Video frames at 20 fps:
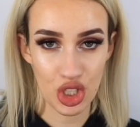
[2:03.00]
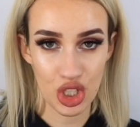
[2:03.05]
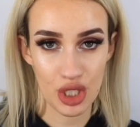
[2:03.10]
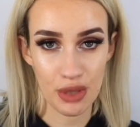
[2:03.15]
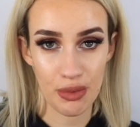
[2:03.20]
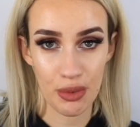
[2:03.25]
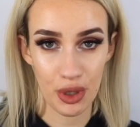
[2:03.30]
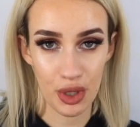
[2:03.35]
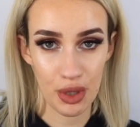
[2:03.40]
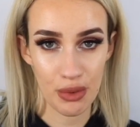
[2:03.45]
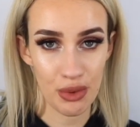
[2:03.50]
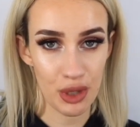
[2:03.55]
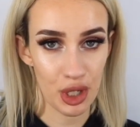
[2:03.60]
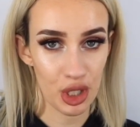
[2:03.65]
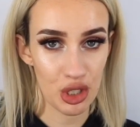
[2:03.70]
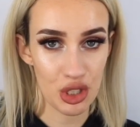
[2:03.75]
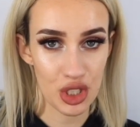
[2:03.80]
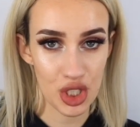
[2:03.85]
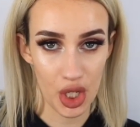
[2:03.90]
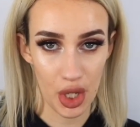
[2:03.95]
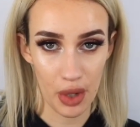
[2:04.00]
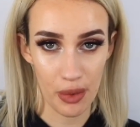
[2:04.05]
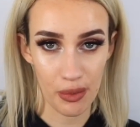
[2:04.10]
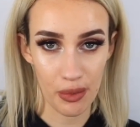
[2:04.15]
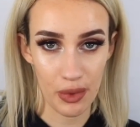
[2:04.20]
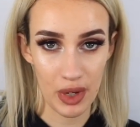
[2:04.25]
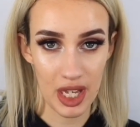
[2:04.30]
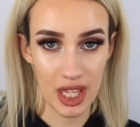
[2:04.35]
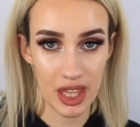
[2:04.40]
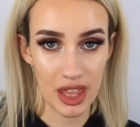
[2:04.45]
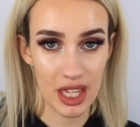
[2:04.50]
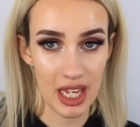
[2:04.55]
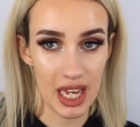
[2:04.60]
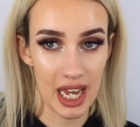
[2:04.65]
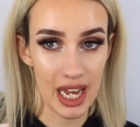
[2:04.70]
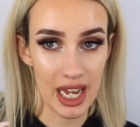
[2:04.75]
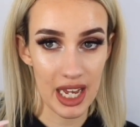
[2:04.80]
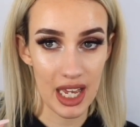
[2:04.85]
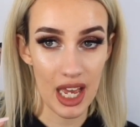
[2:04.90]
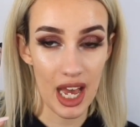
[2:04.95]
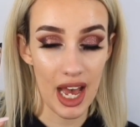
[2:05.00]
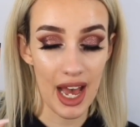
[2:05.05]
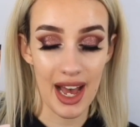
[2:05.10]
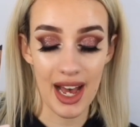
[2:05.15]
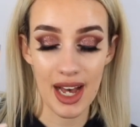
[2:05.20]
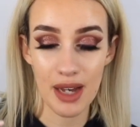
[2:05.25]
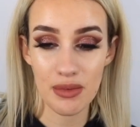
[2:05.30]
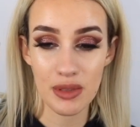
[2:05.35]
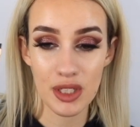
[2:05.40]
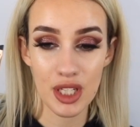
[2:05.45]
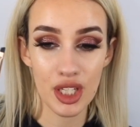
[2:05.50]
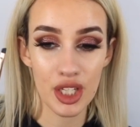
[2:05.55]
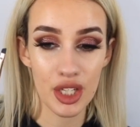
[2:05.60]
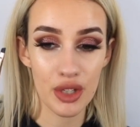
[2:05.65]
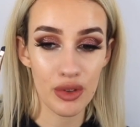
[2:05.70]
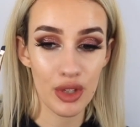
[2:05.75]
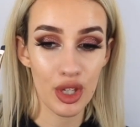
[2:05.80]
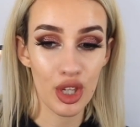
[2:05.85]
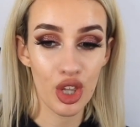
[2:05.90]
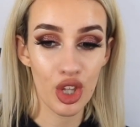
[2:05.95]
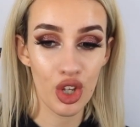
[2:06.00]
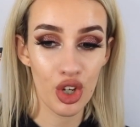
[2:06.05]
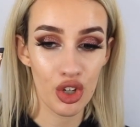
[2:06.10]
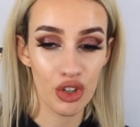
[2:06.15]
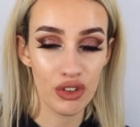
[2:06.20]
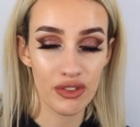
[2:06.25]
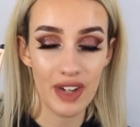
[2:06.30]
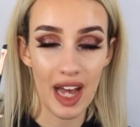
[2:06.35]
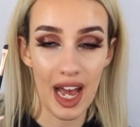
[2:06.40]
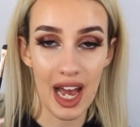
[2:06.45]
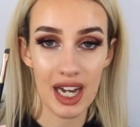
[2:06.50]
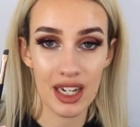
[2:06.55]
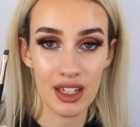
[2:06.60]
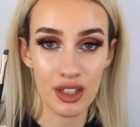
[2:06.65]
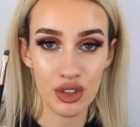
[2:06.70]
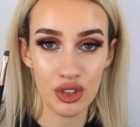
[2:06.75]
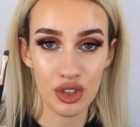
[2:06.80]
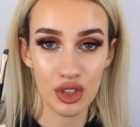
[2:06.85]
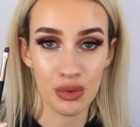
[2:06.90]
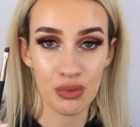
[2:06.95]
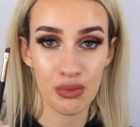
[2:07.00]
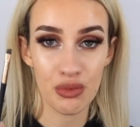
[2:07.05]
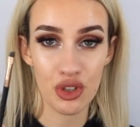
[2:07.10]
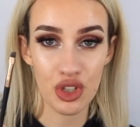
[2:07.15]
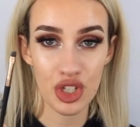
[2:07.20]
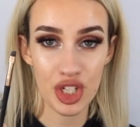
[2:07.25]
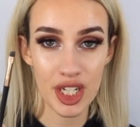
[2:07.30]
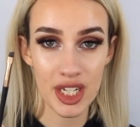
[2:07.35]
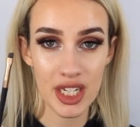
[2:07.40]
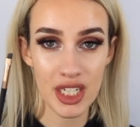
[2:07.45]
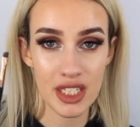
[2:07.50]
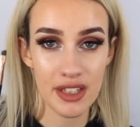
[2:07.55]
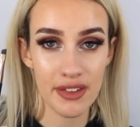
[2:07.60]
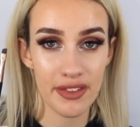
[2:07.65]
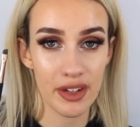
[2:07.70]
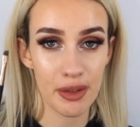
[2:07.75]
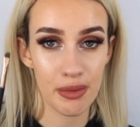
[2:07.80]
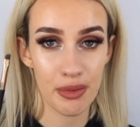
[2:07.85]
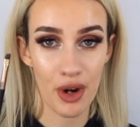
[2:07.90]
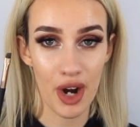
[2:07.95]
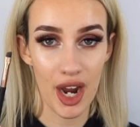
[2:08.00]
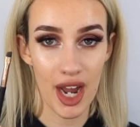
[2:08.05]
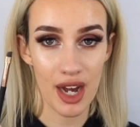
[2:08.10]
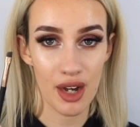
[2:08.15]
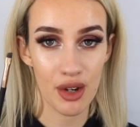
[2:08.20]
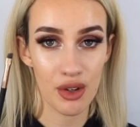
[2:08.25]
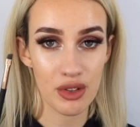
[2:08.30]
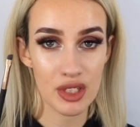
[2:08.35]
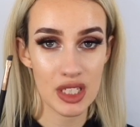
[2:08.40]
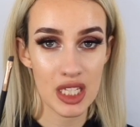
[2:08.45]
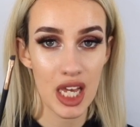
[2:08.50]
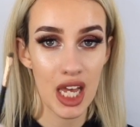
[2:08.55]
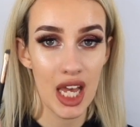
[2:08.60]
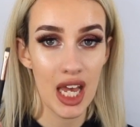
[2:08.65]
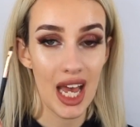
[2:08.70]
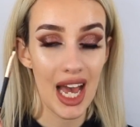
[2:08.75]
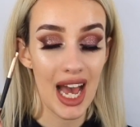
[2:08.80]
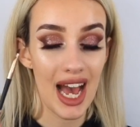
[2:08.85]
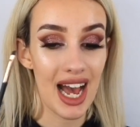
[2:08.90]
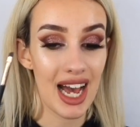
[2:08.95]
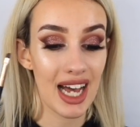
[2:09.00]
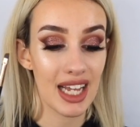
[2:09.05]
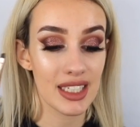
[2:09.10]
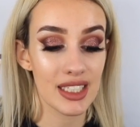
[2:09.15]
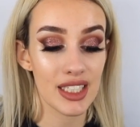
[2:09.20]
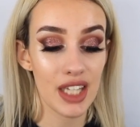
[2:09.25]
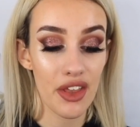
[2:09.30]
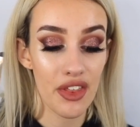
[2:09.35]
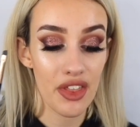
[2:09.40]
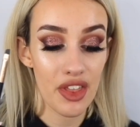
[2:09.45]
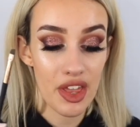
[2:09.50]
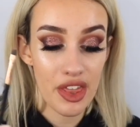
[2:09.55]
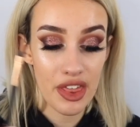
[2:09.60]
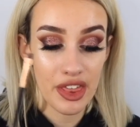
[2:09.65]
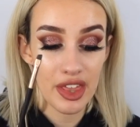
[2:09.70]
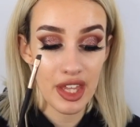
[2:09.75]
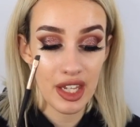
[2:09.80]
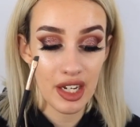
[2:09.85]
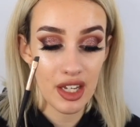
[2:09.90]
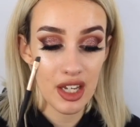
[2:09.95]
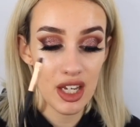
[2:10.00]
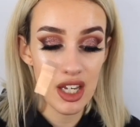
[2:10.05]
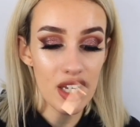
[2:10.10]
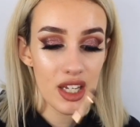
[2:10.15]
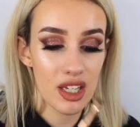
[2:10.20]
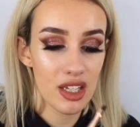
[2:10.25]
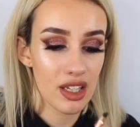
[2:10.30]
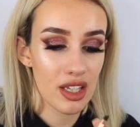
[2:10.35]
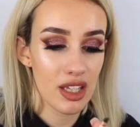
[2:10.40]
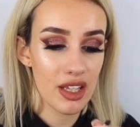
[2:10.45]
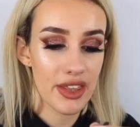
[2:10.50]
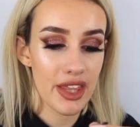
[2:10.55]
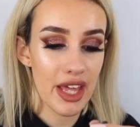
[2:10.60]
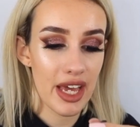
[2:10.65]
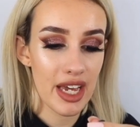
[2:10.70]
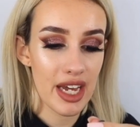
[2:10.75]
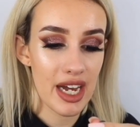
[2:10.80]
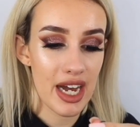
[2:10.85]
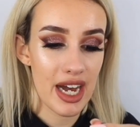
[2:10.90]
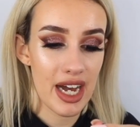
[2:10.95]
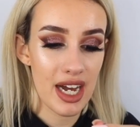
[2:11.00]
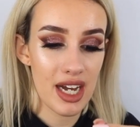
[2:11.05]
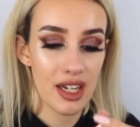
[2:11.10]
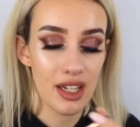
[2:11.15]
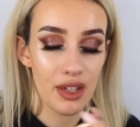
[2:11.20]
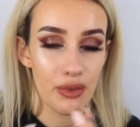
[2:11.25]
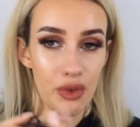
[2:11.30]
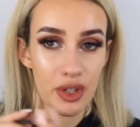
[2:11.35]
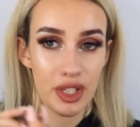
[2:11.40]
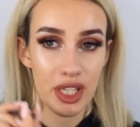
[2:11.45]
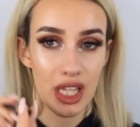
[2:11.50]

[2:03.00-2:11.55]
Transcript: to put the product on with. I absolutely love angled brushes for brows, and the thinner they are, well the